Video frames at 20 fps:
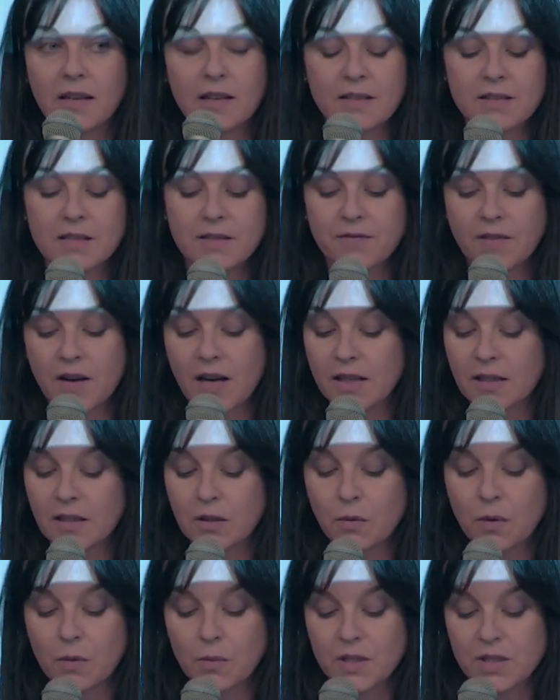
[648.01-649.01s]
and defining
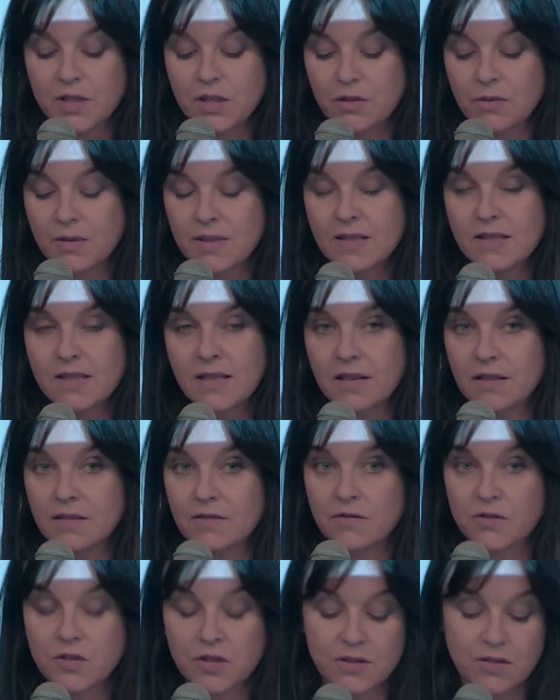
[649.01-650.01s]
what we do instead
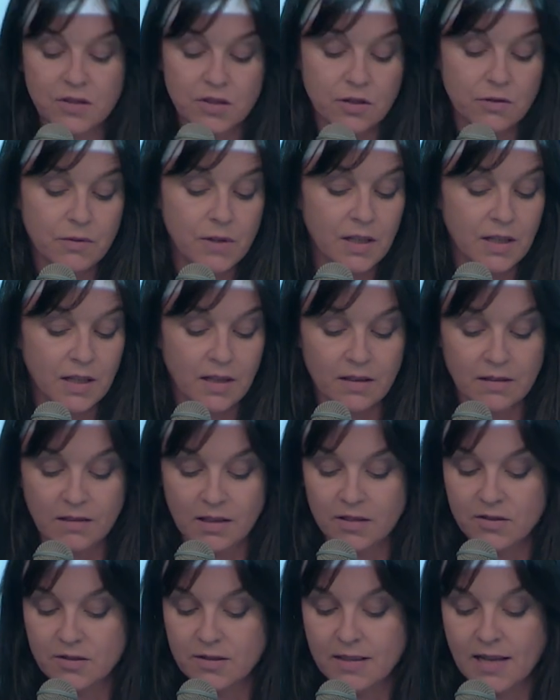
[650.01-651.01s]
of just doing it
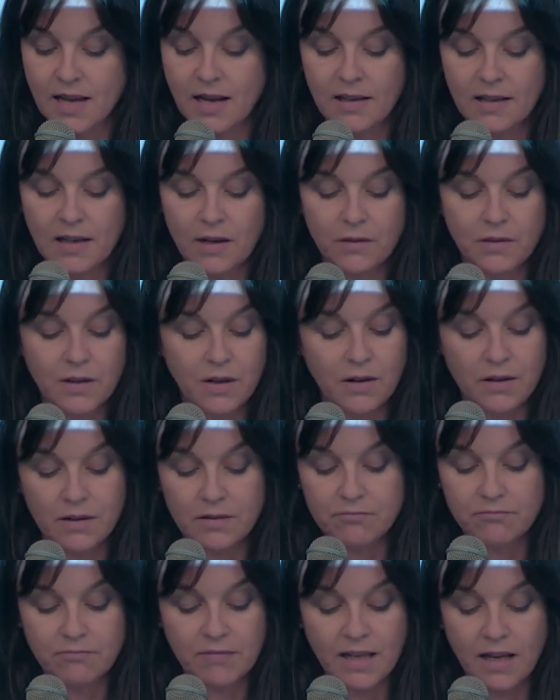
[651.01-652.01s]
and just getting out there
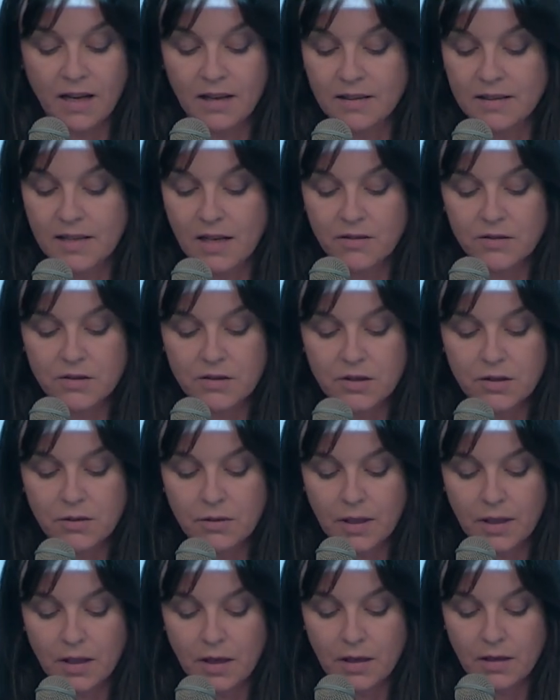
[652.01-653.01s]
and getting down to
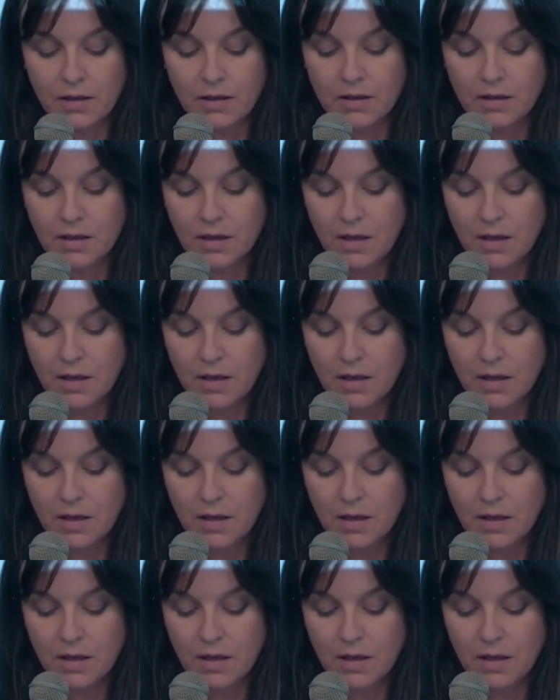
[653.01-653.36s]
doing it?